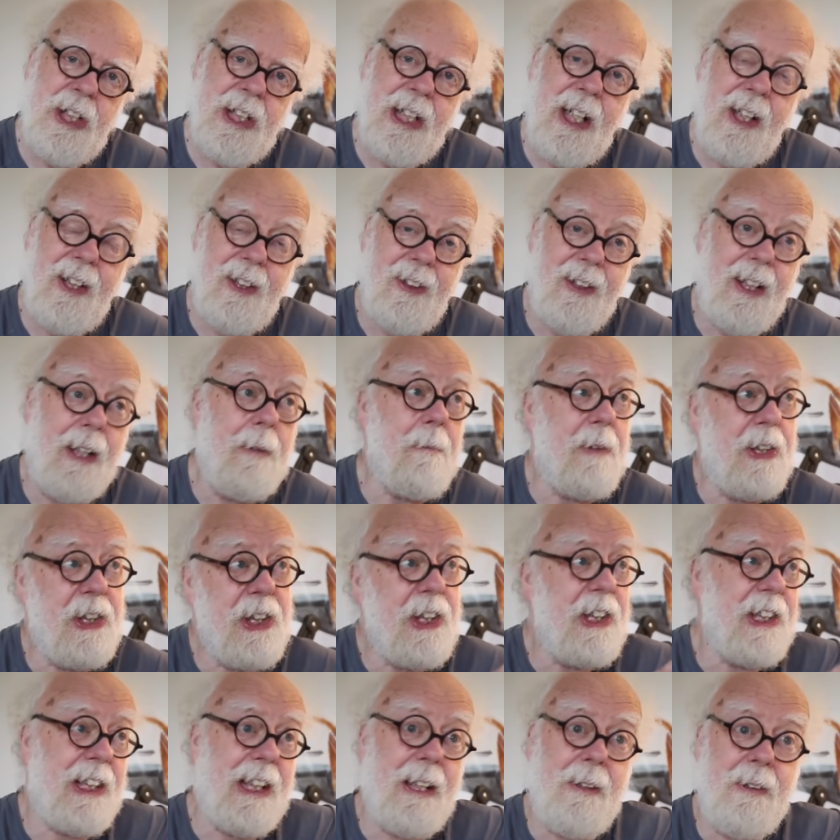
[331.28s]
satellite, which
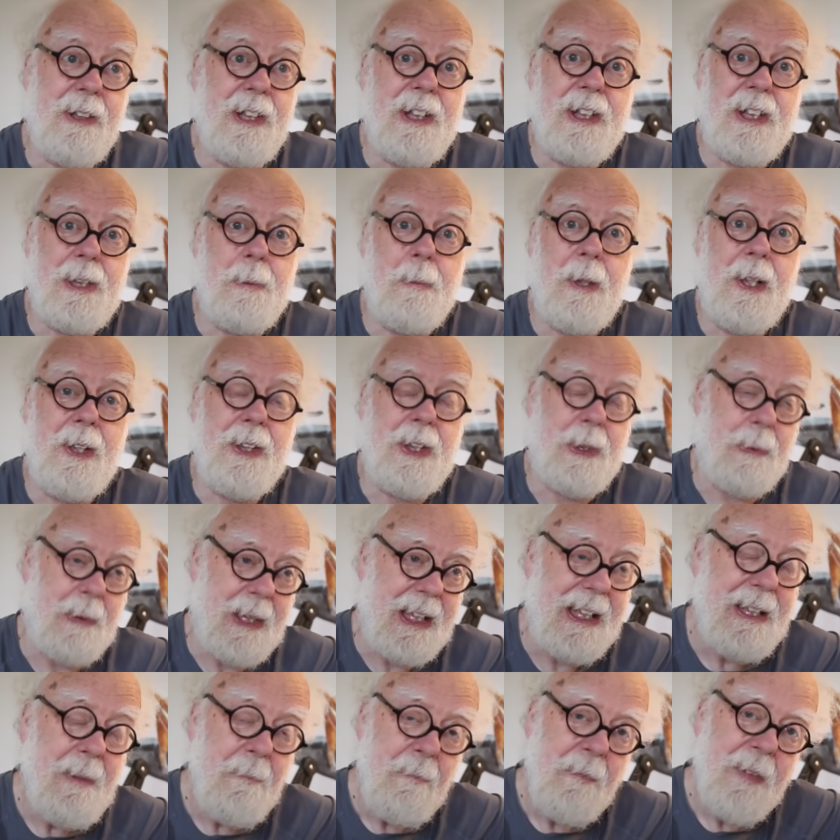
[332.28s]
is thousands of miles
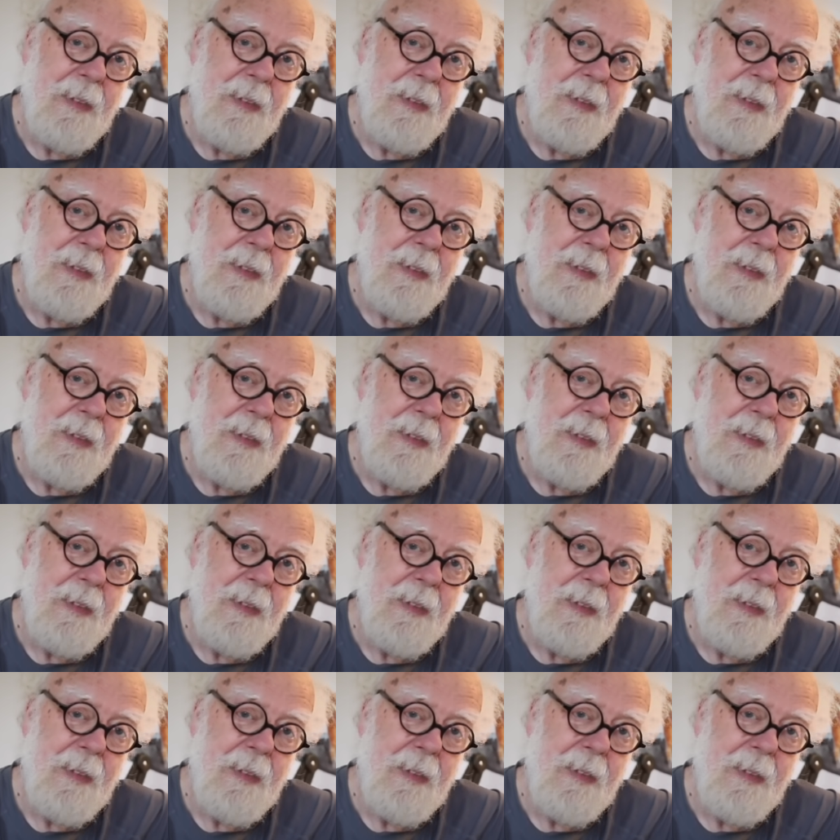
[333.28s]
away,